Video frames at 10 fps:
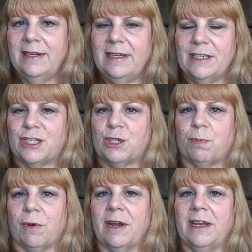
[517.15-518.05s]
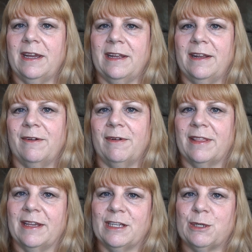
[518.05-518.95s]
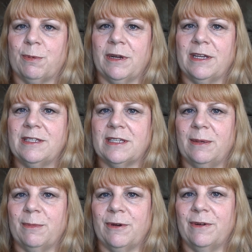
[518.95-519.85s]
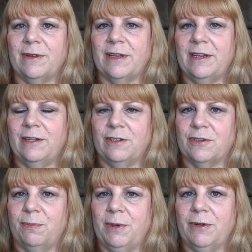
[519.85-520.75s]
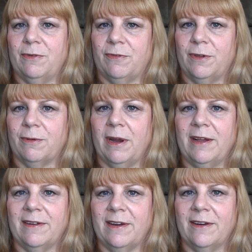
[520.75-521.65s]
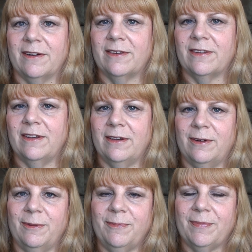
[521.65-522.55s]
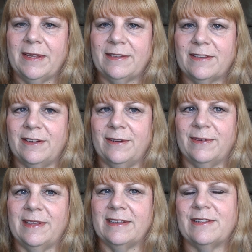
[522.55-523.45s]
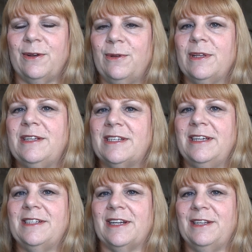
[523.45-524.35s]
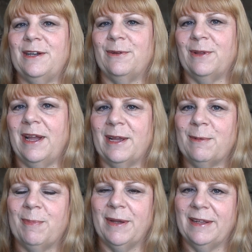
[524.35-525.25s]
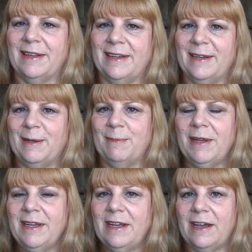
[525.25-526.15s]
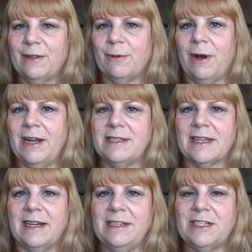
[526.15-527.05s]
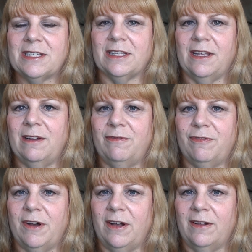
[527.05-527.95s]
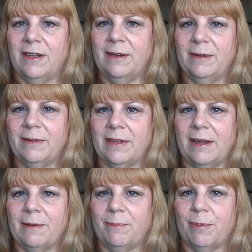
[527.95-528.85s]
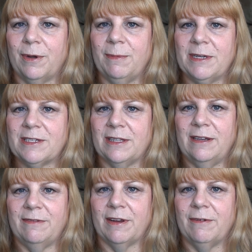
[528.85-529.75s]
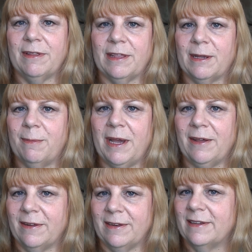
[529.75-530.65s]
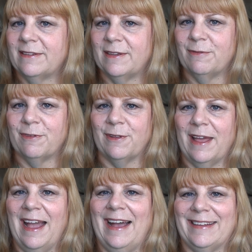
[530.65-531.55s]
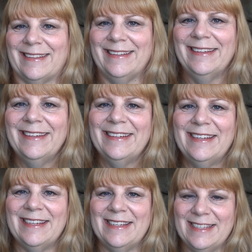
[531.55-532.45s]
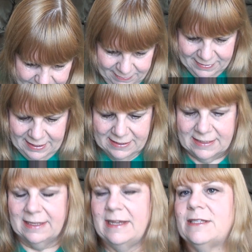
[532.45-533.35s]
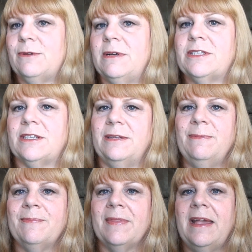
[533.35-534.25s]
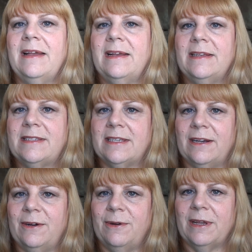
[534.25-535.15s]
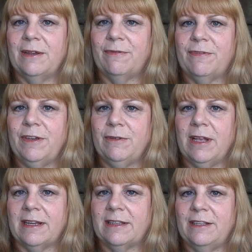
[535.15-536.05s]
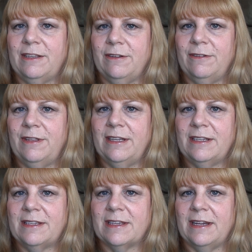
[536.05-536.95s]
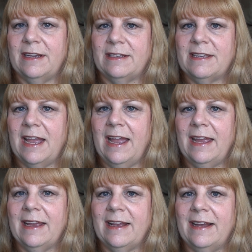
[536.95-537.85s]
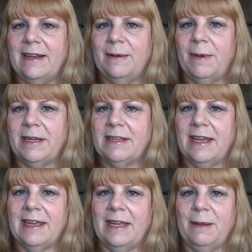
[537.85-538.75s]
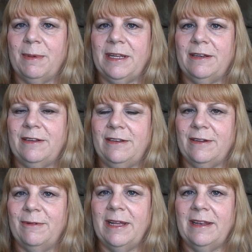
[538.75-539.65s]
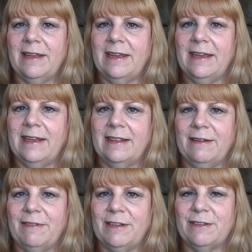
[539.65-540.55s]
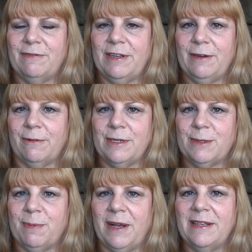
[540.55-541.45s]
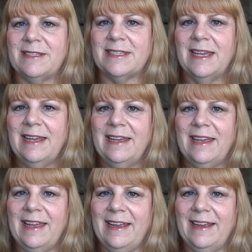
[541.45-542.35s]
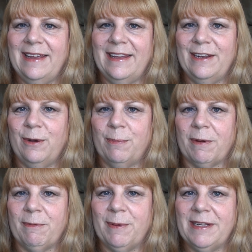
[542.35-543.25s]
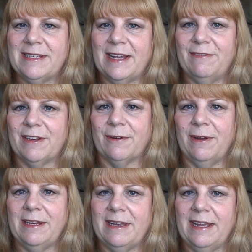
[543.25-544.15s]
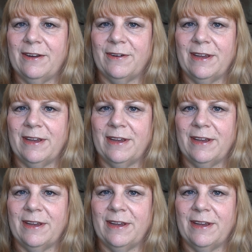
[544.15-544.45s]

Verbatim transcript: is spring and everything, spring and summer, the hills are beautiful around here. So, so that's the only change I don't like. But um, otherwise, I just love fall. I, I pretty much love everything about it except for that. that's the last question. So if you'd like to do this uh, tag, um, I tag anybody to do it and leave it as a video response and hope everybody's having a great day or